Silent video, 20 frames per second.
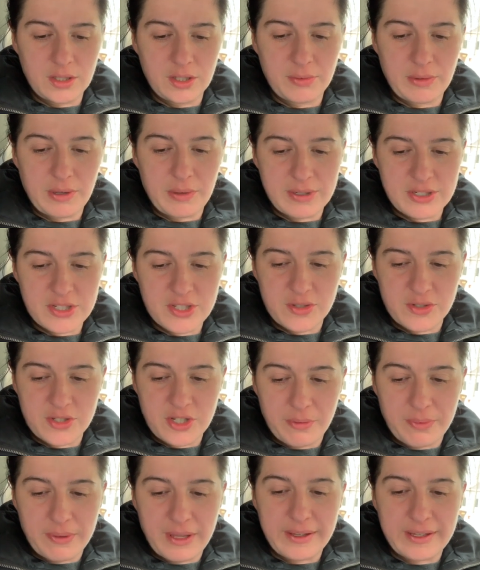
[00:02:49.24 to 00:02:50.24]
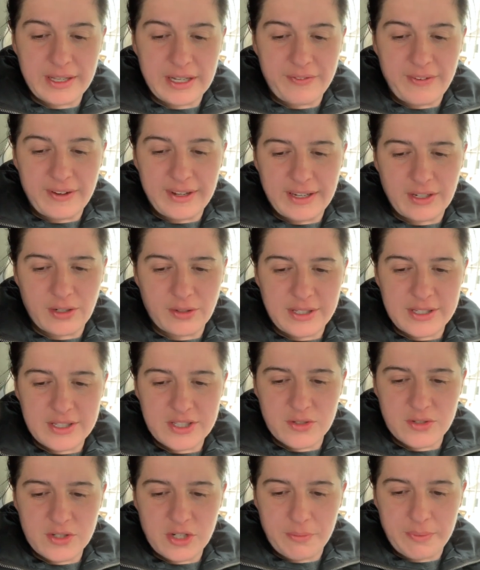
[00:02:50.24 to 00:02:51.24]
You wanna watch Zootopia? I don't think
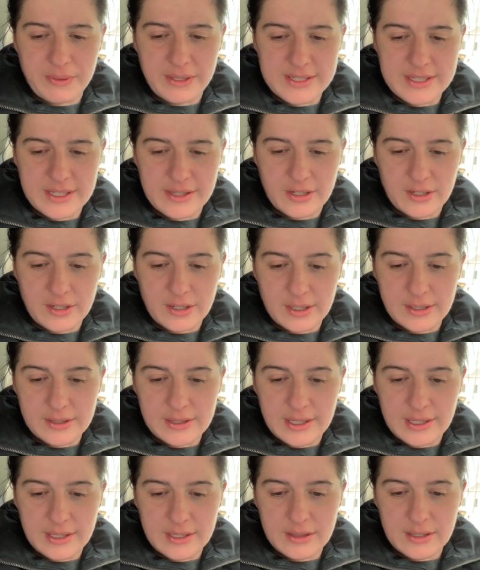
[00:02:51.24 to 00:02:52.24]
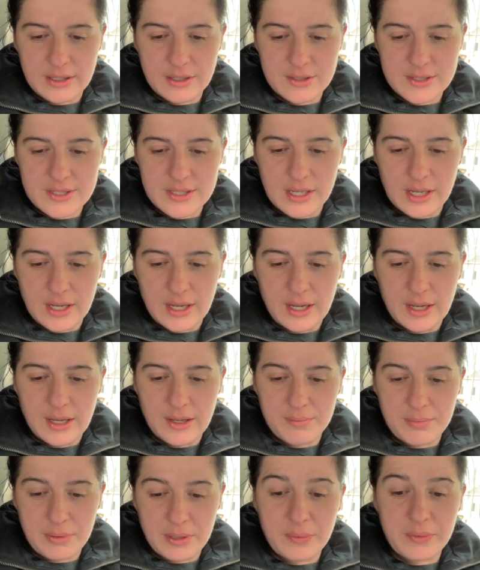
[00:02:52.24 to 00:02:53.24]
Zootopia is in there. I think there's,
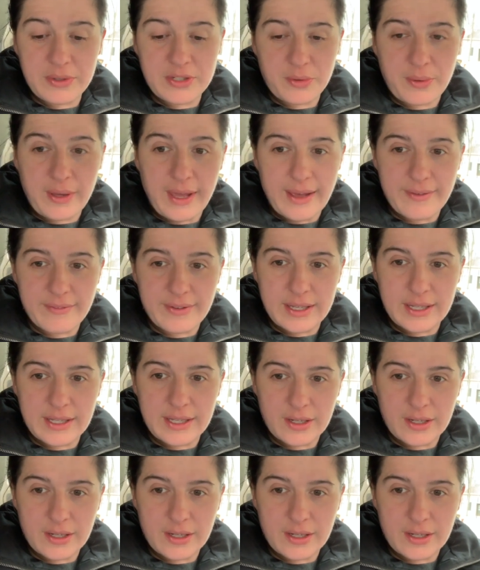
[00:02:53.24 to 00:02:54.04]
but we do have it in